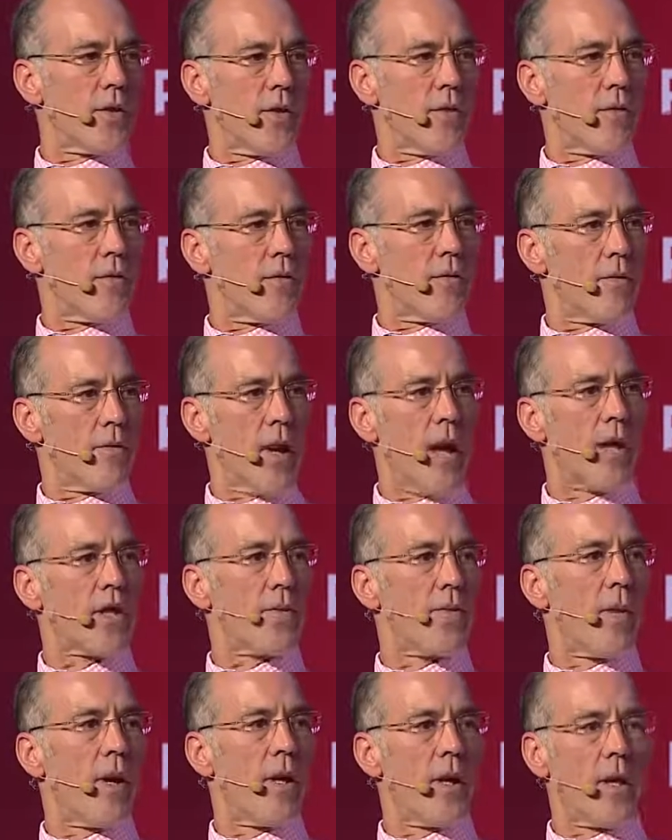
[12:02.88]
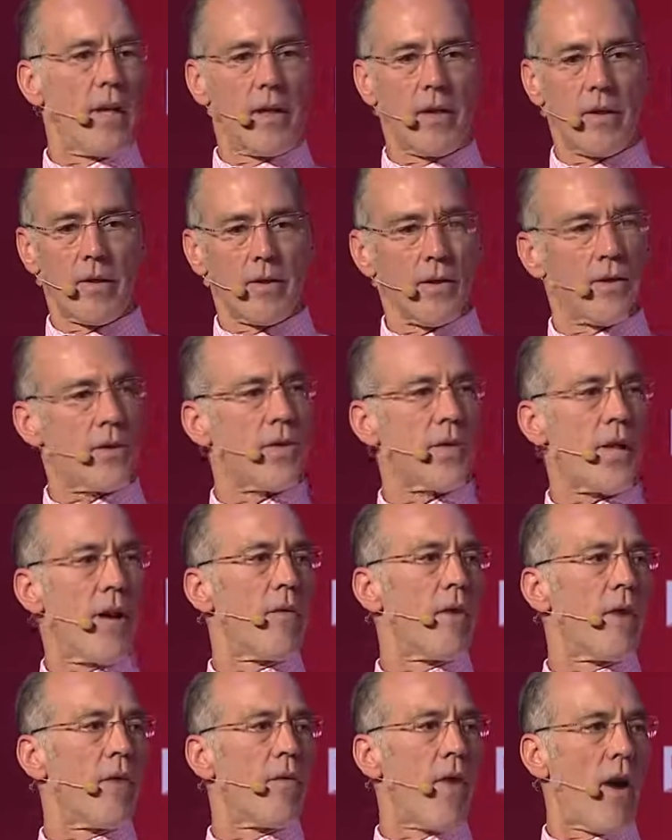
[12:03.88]
of not spending
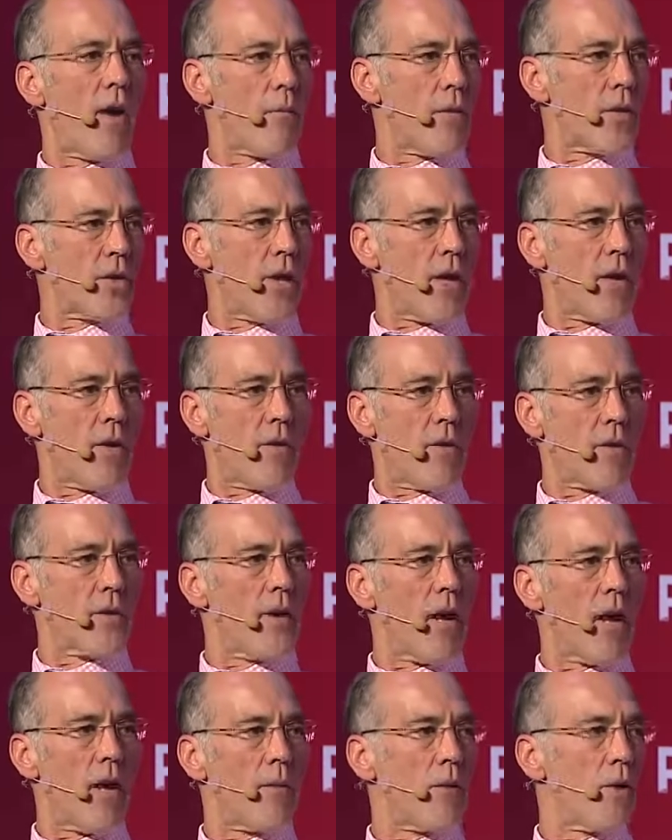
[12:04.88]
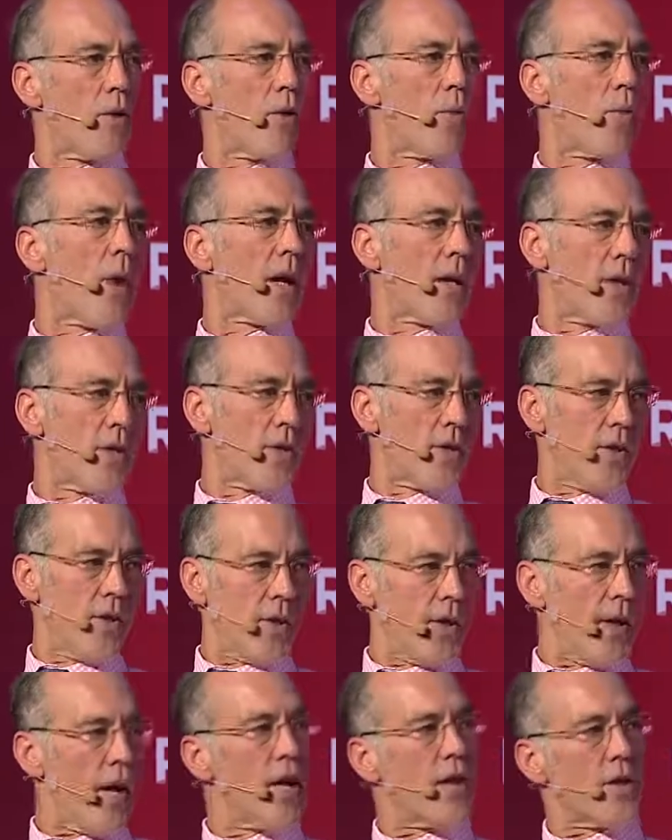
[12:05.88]
75% of their time doing
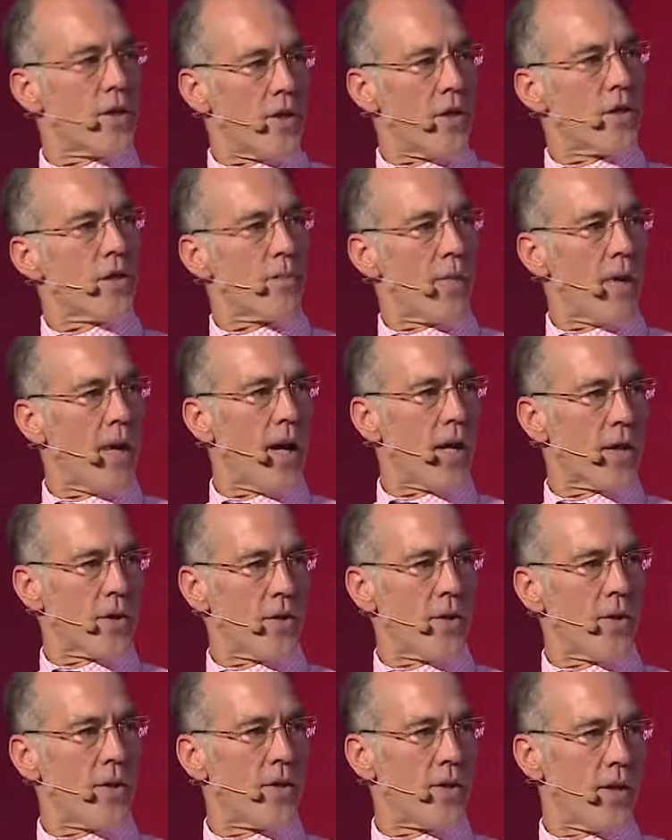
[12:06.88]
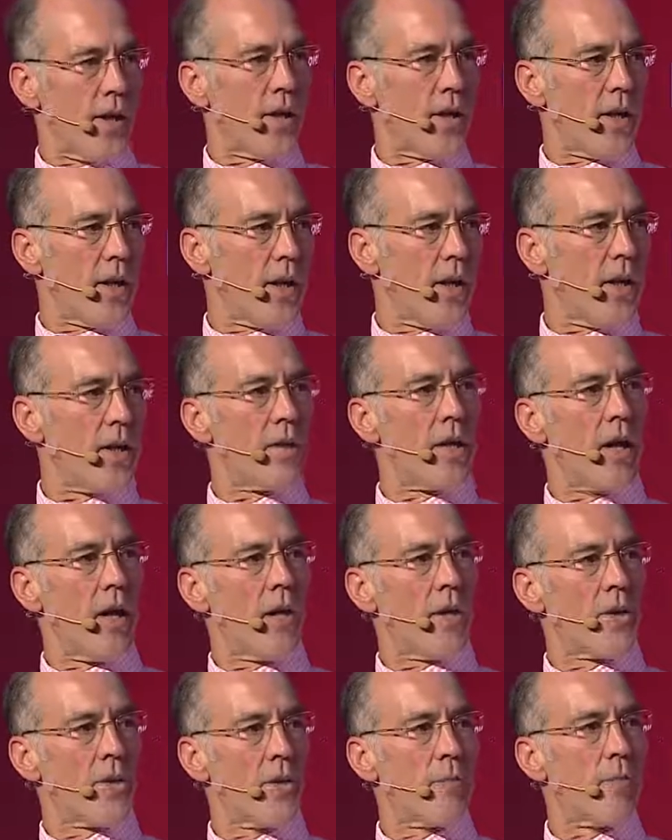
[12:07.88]
reconciliations, but actually setting
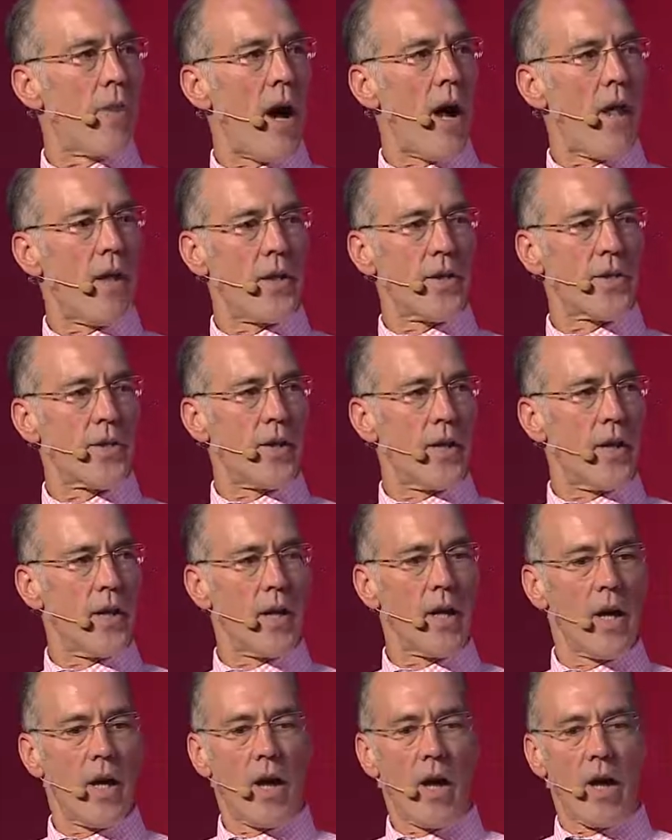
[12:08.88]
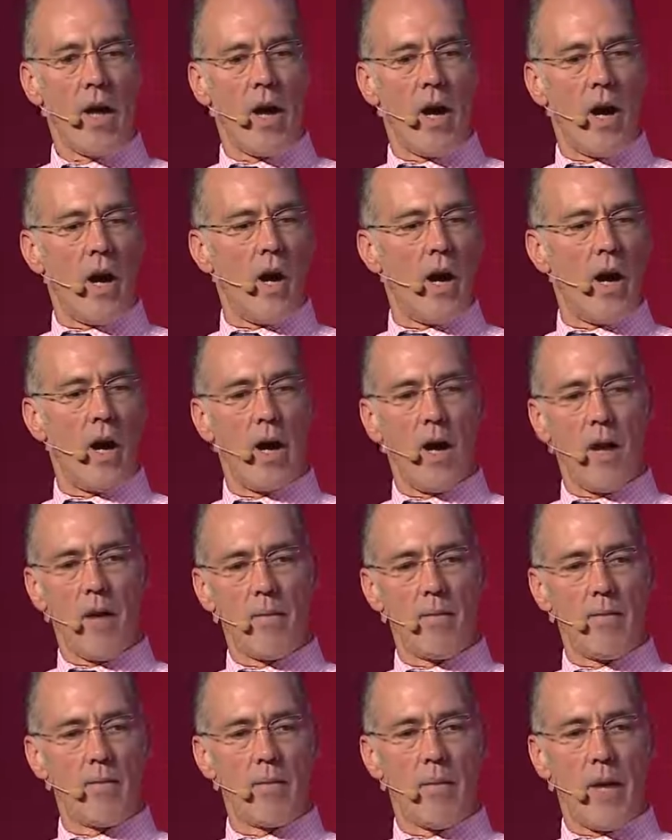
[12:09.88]
intelligent policy.
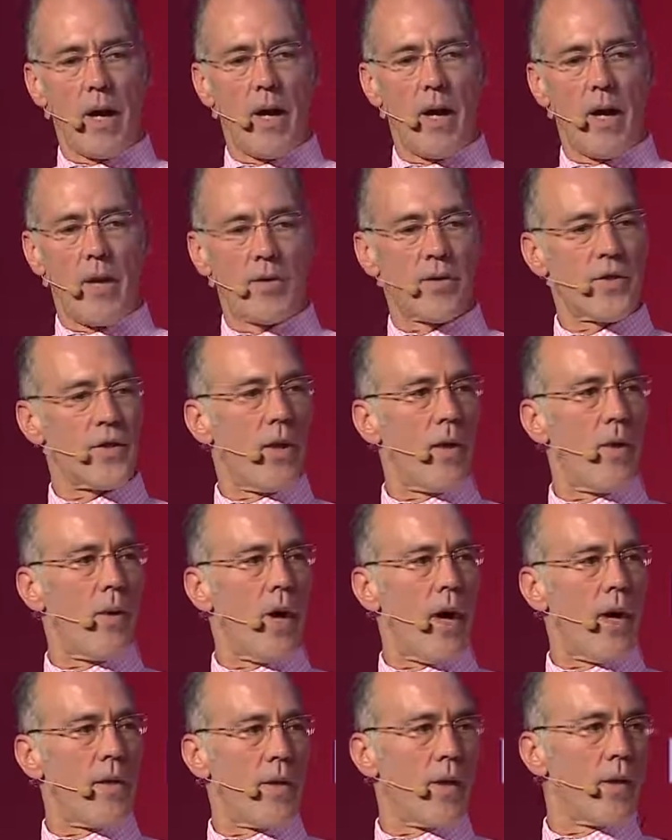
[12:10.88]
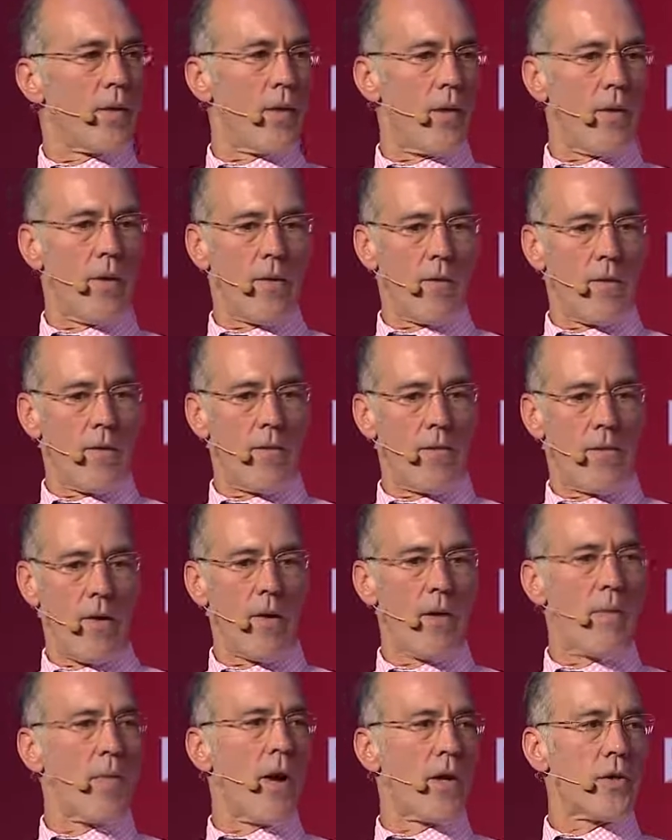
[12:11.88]
And so I think they're
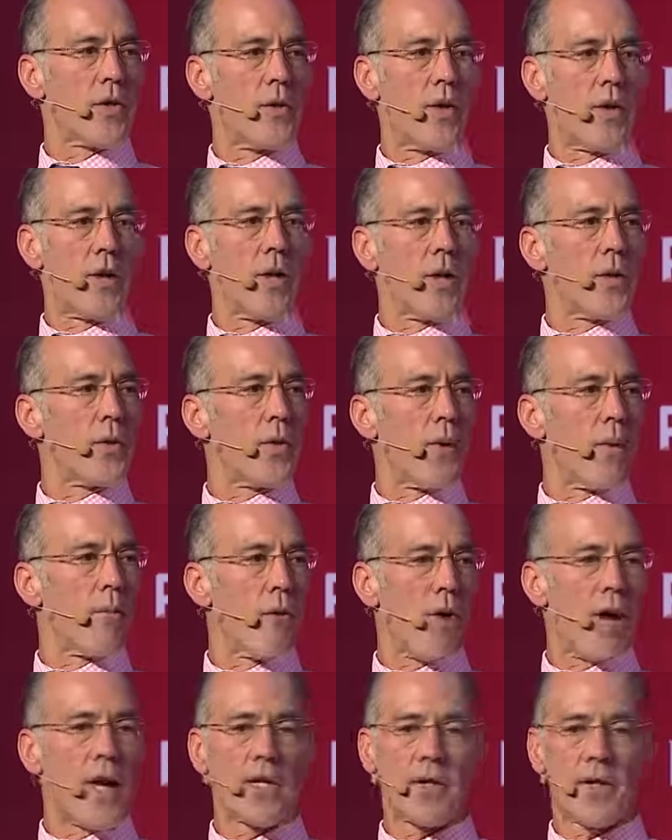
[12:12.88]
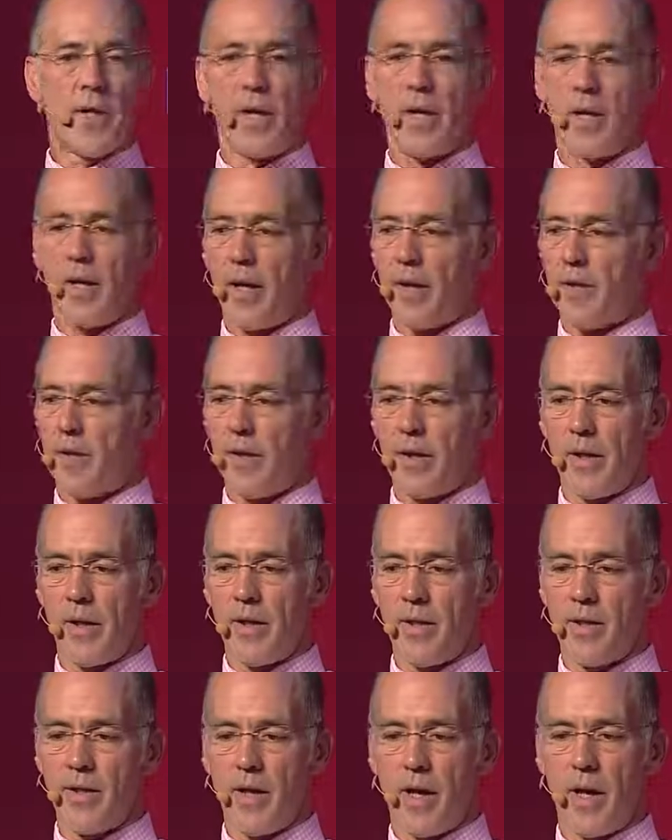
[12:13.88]
very much looking to embrace it. And
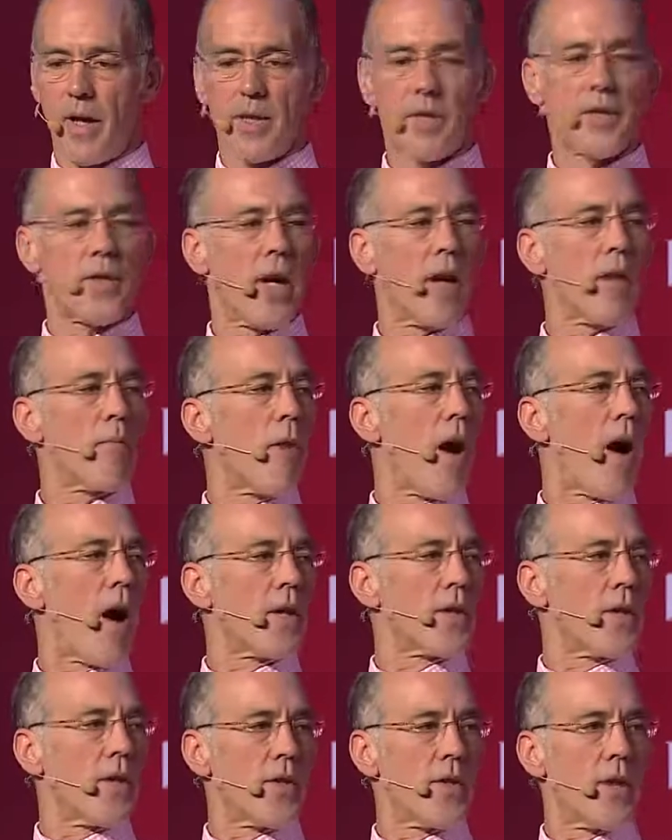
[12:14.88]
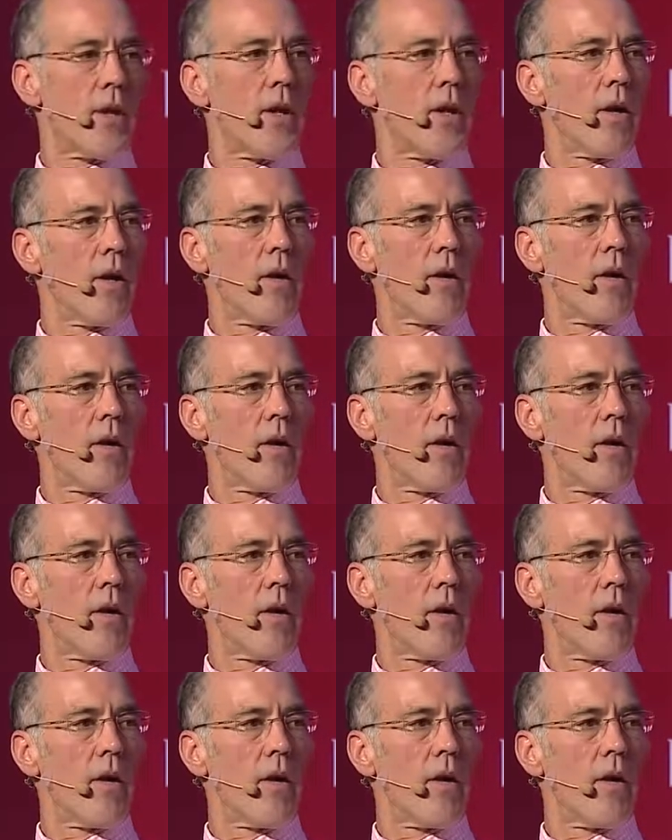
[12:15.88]
these sandboxes you hear